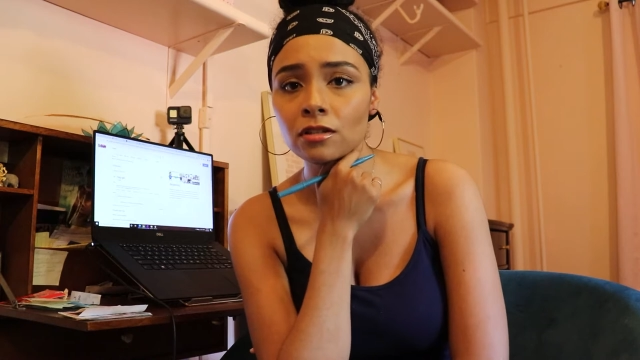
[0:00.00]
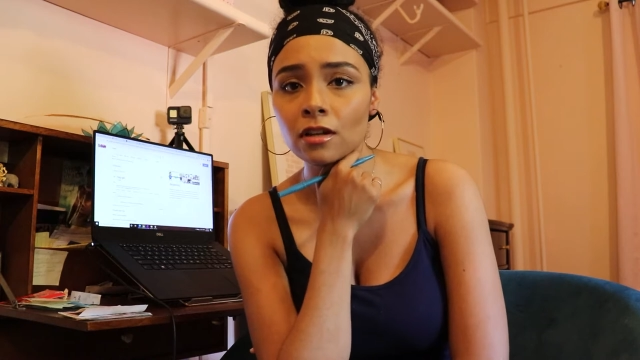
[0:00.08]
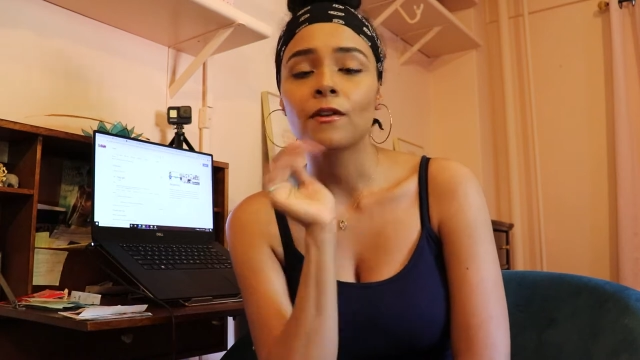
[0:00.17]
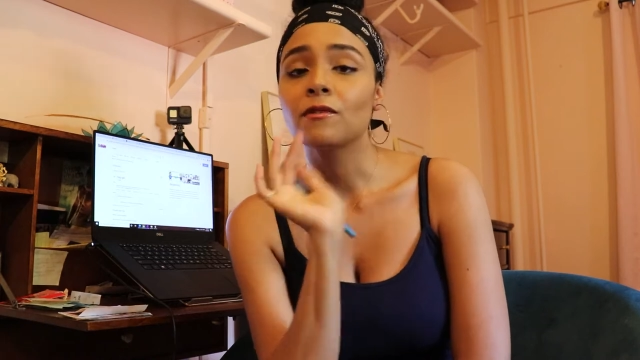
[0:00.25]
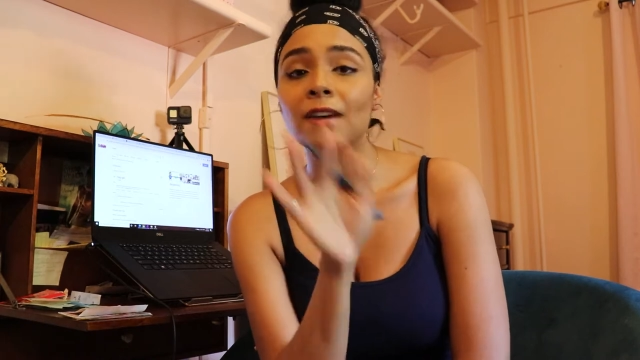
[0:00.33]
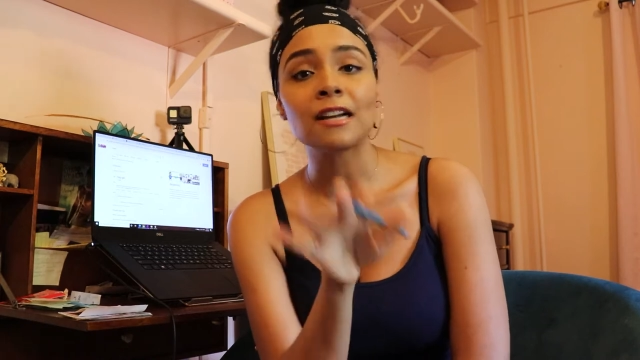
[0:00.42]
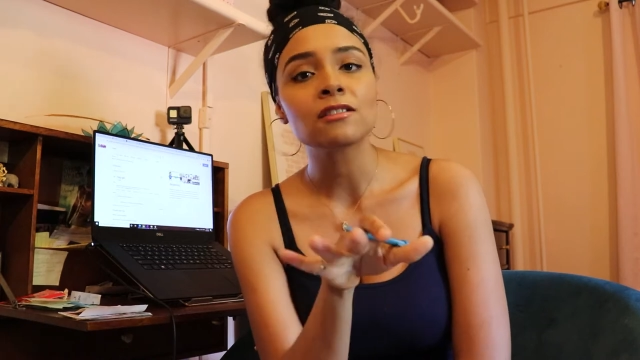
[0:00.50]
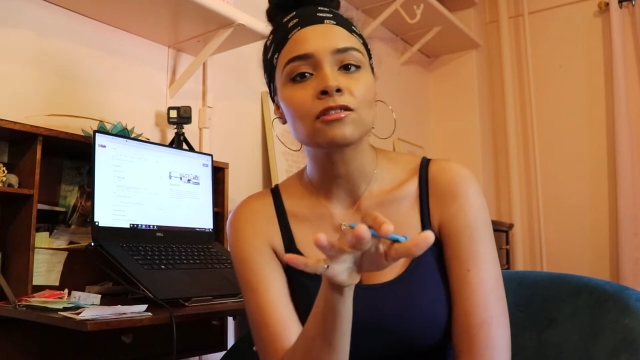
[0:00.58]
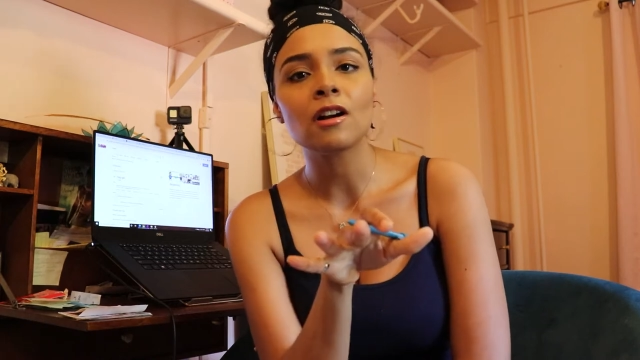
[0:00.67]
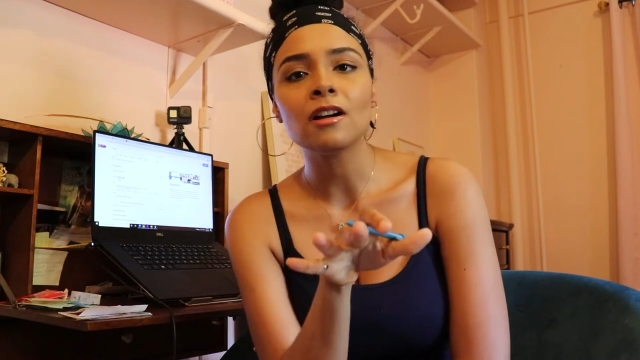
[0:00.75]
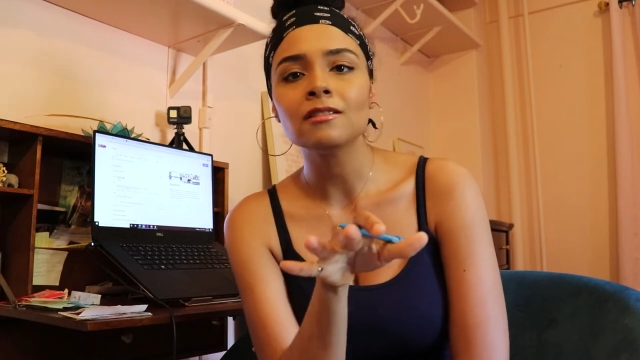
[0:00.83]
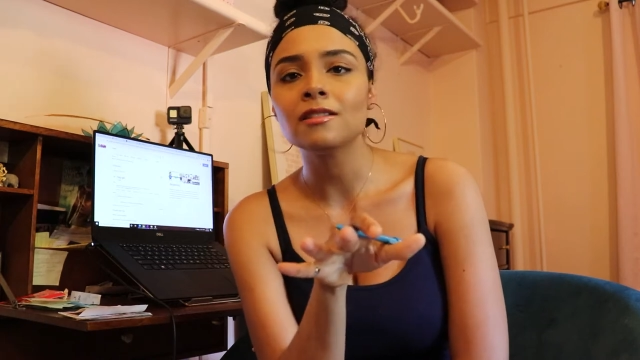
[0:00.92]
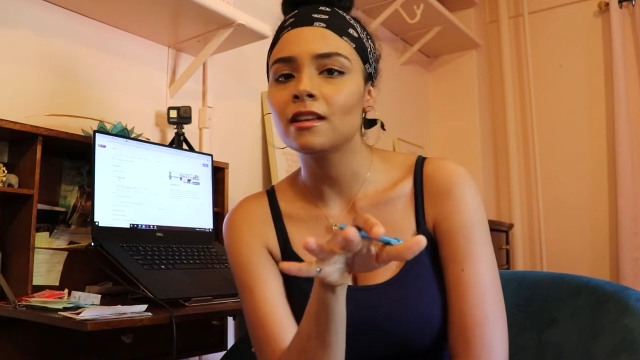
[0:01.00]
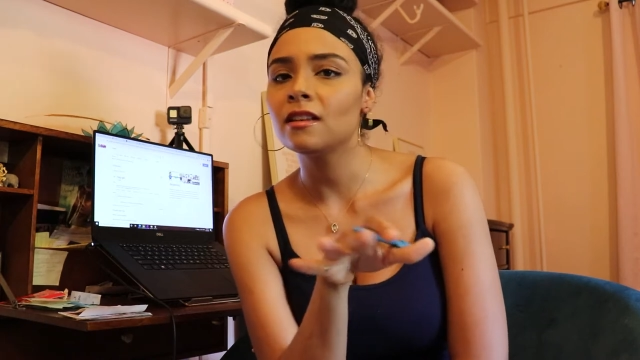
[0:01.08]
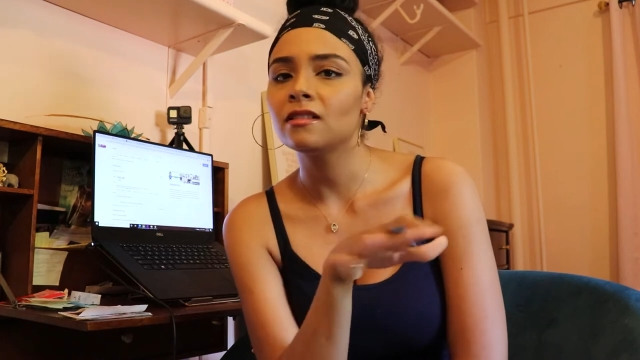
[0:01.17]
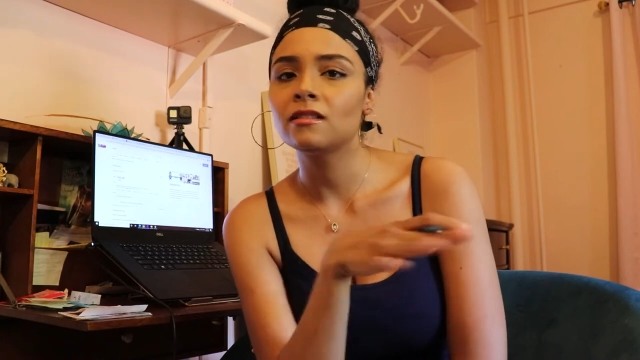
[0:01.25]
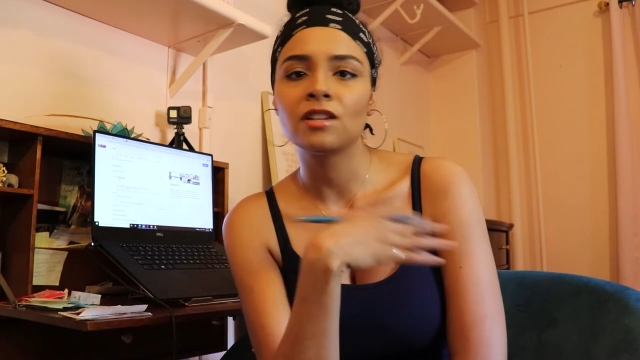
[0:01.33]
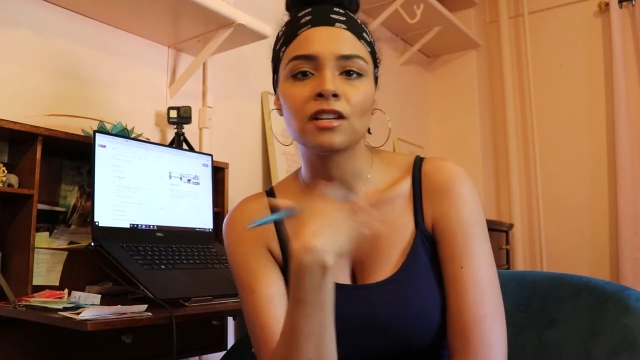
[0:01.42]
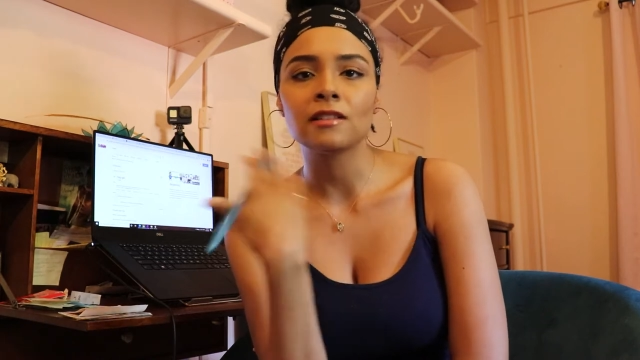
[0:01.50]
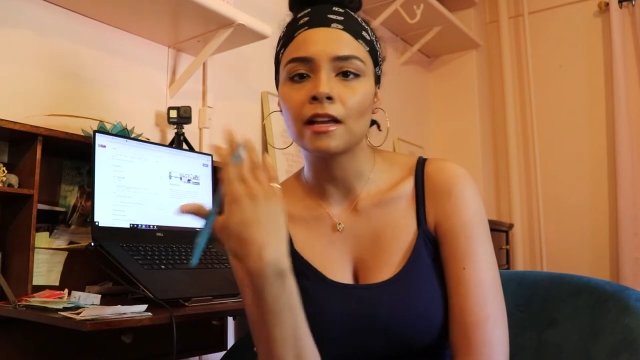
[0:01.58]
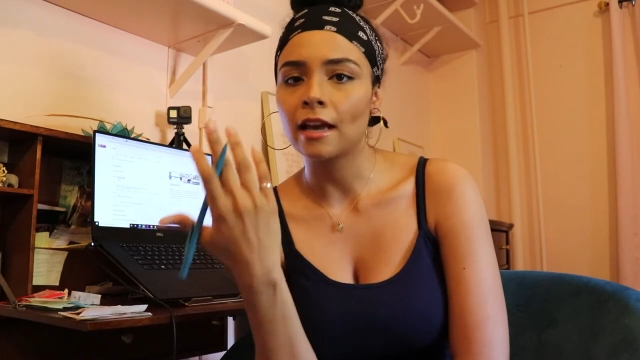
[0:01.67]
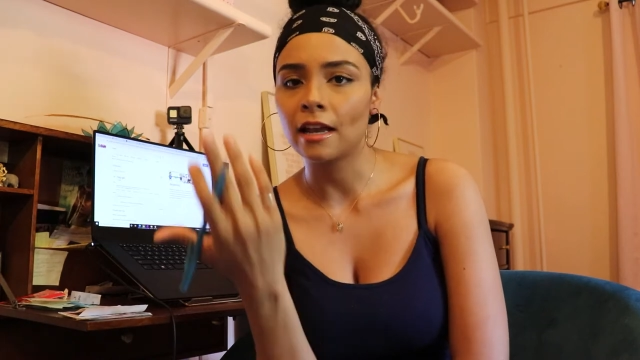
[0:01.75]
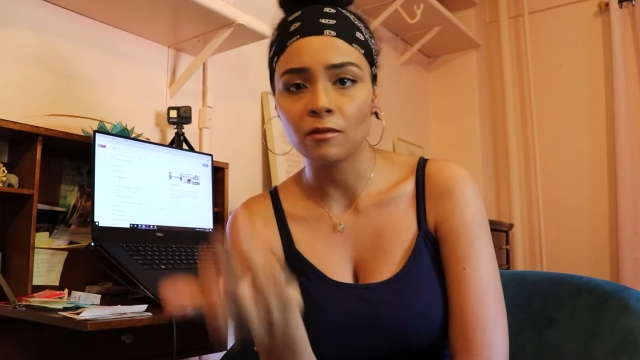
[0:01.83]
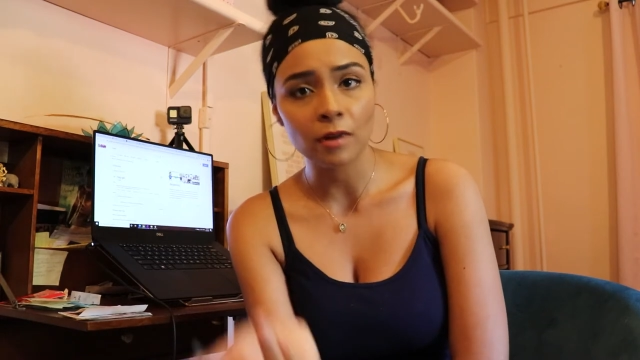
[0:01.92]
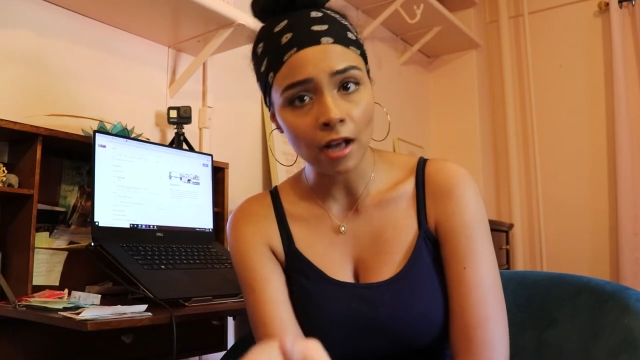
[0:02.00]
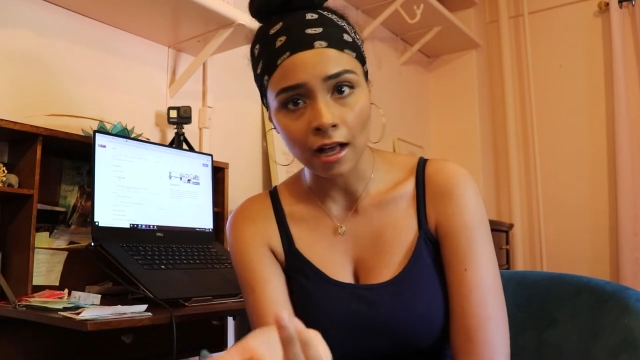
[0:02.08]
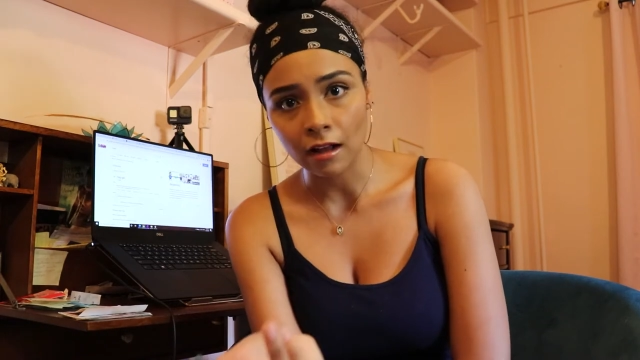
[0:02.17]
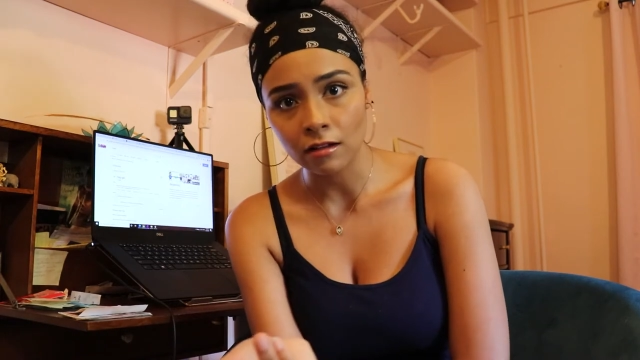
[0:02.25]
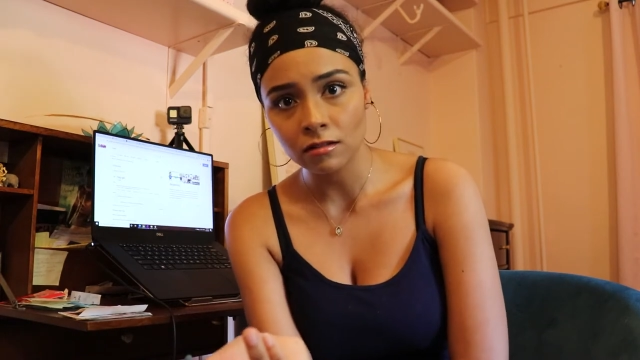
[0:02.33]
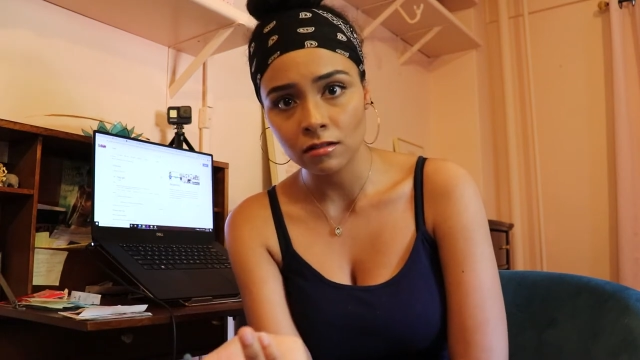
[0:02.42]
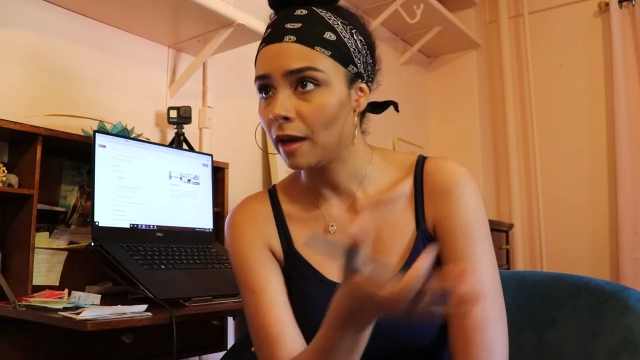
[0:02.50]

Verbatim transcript: for restaurants is just like anywhere else.